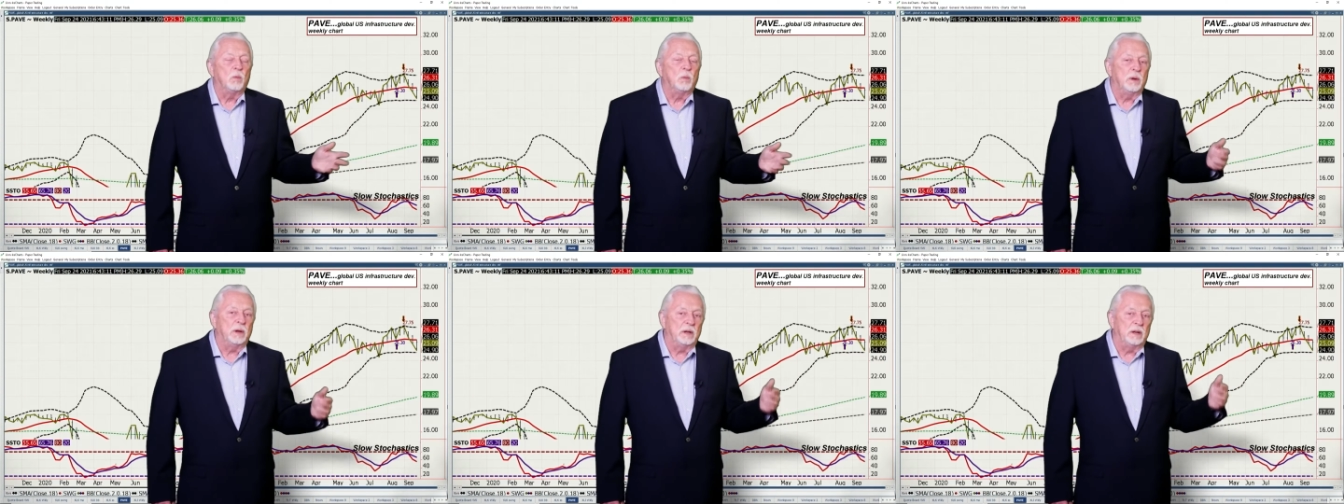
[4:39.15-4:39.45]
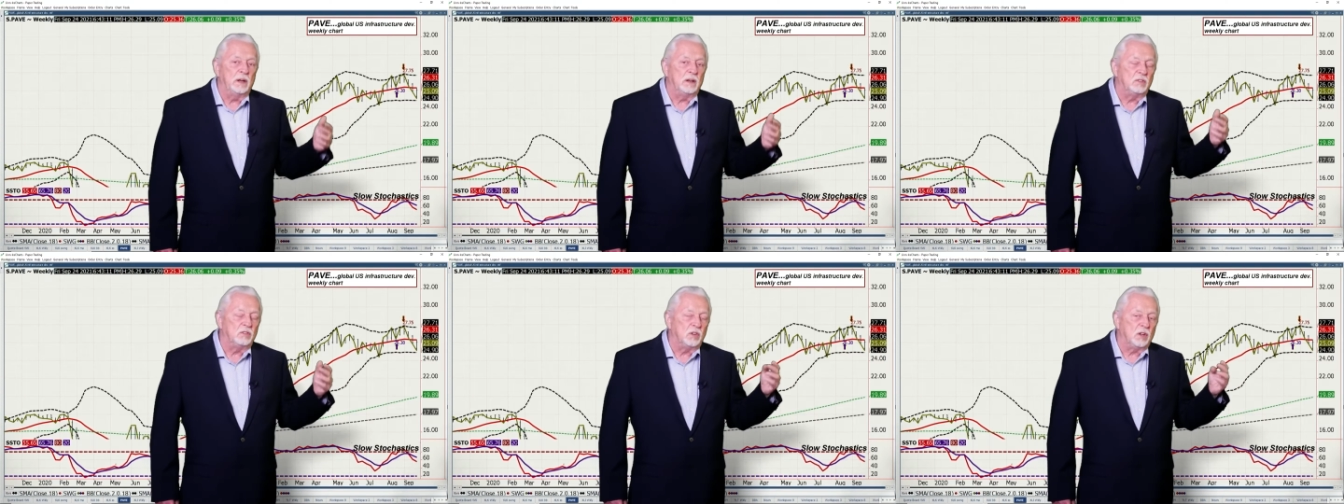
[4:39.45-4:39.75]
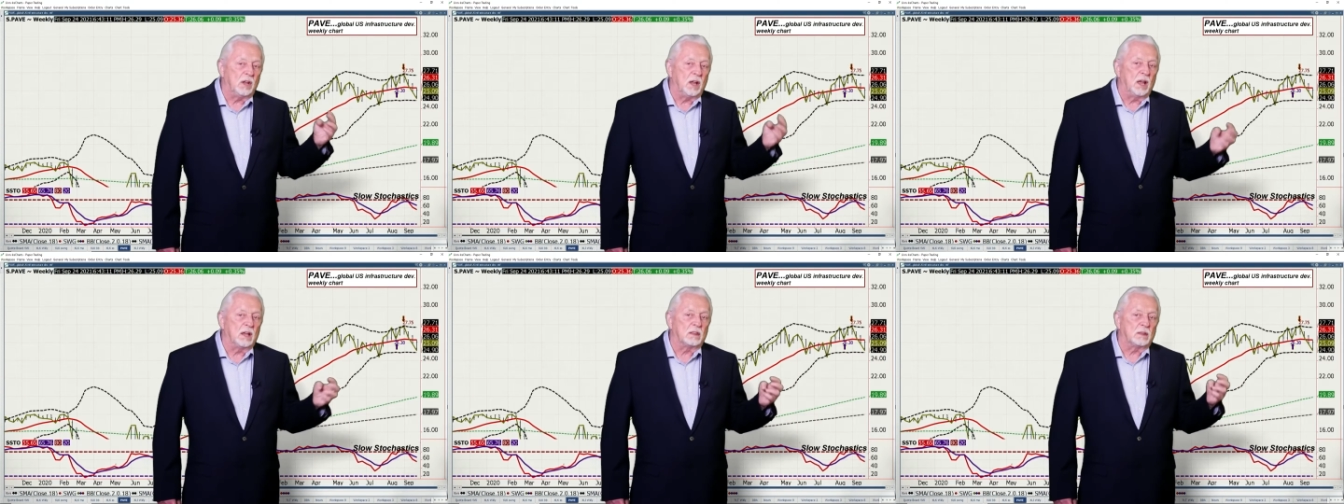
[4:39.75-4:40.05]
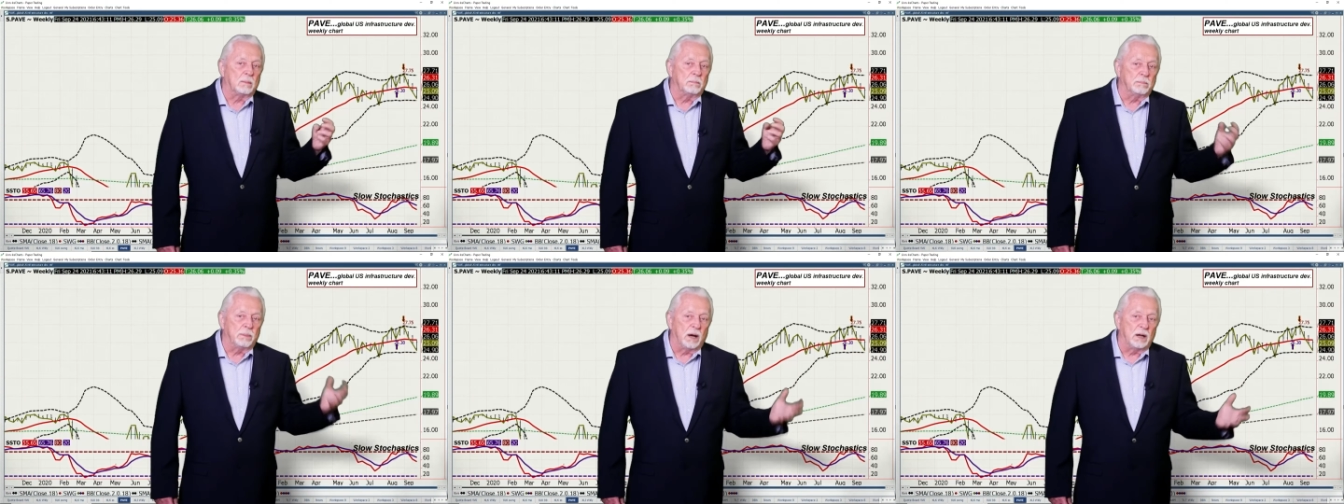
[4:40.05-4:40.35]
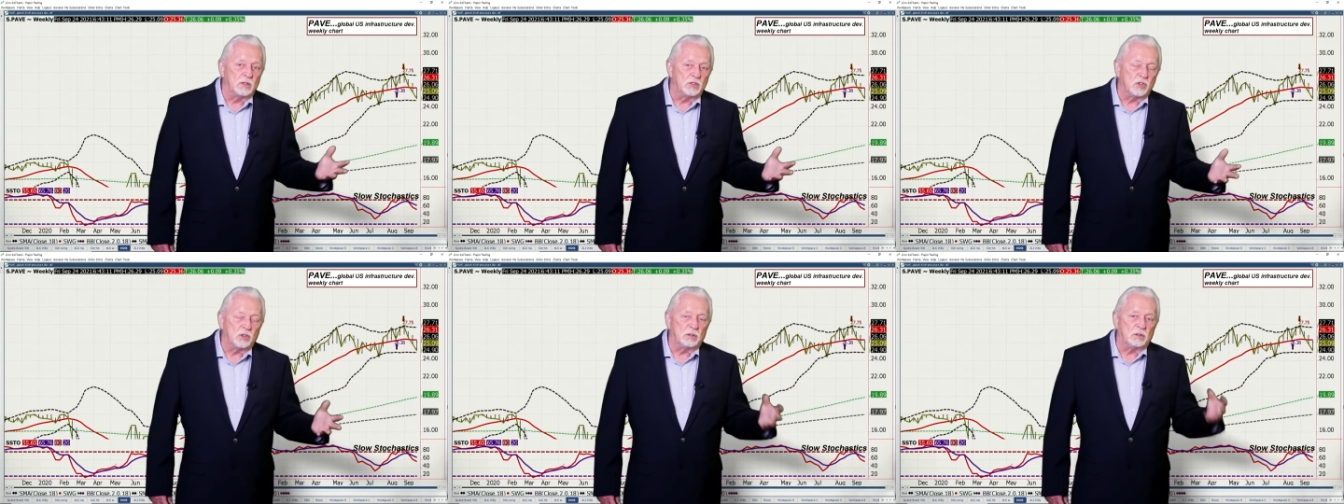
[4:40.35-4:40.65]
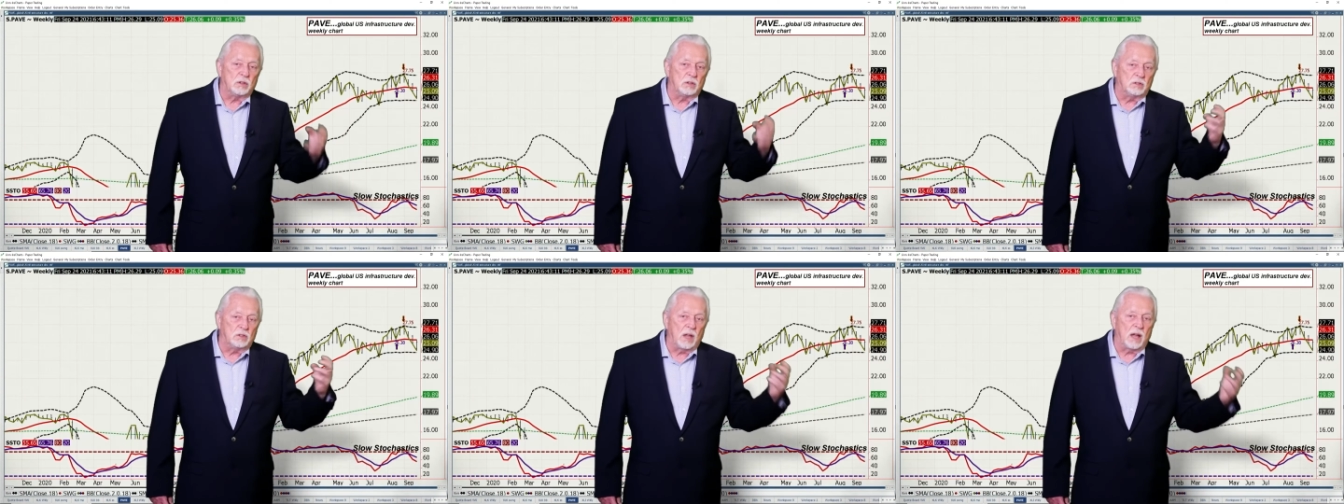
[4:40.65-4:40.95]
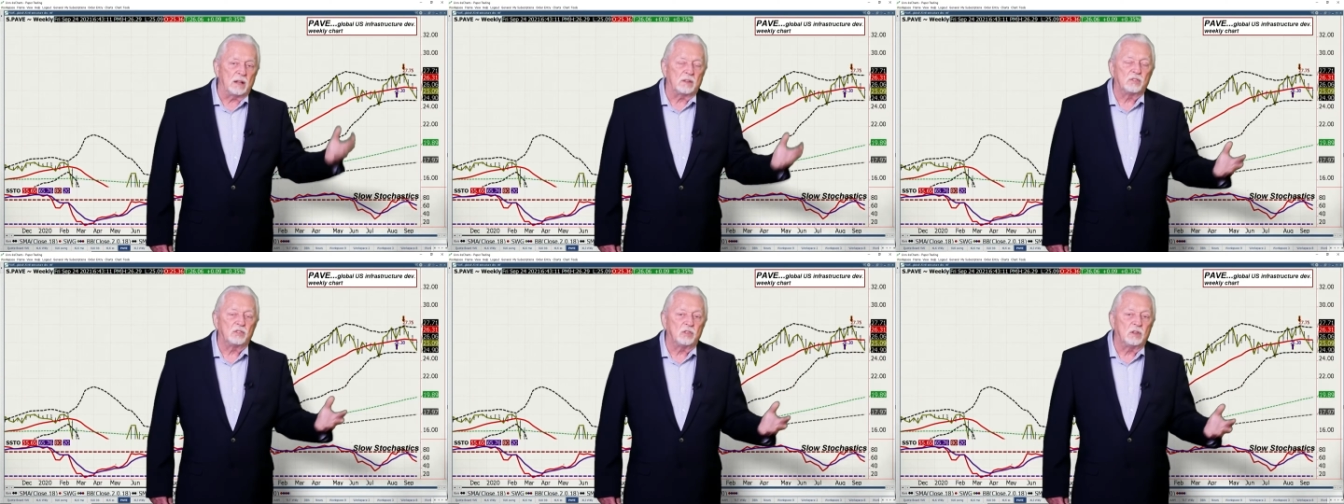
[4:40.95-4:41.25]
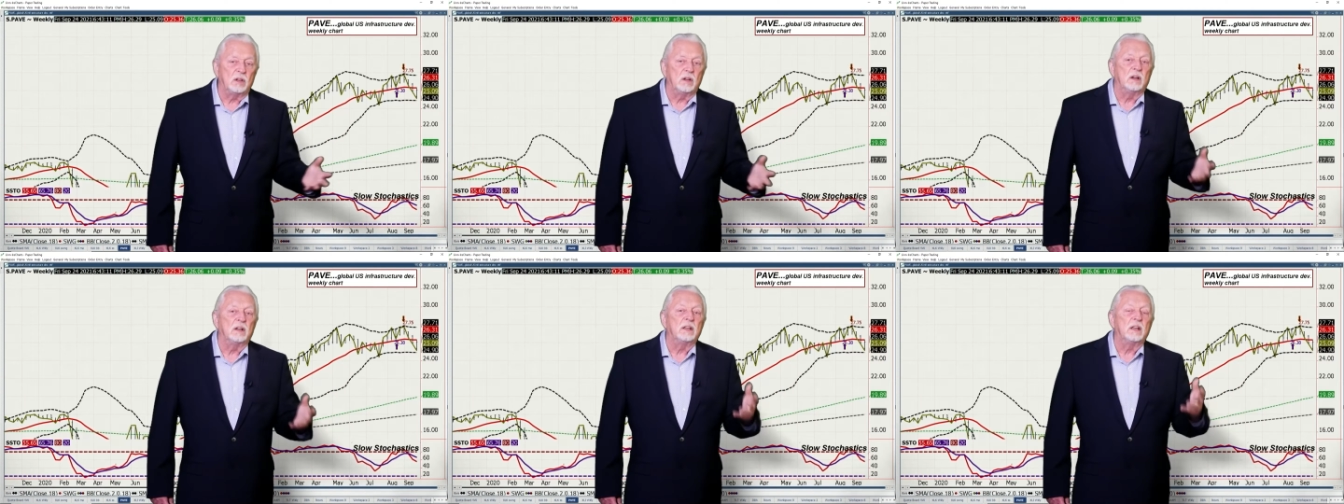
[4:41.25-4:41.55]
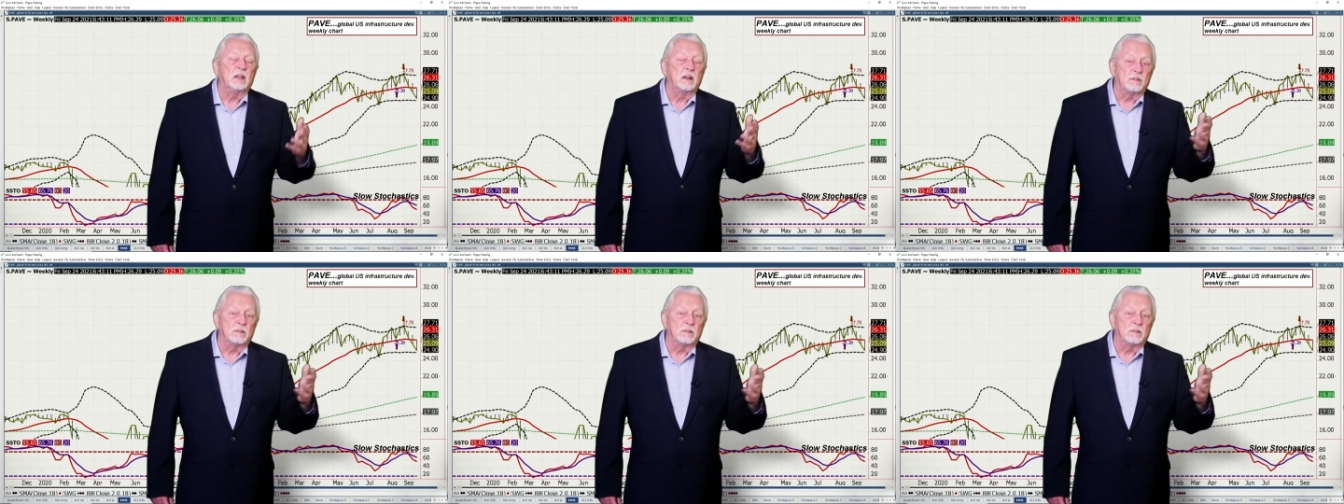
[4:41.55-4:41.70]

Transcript: We need to get the budget, the debt ceiling,